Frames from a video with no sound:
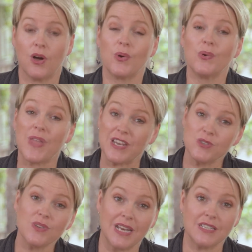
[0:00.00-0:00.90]
or they
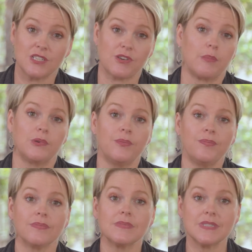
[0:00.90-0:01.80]
do get into trouble,
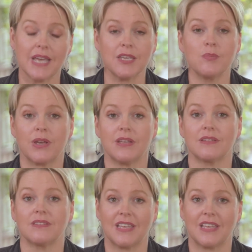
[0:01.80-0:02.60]
take a breath,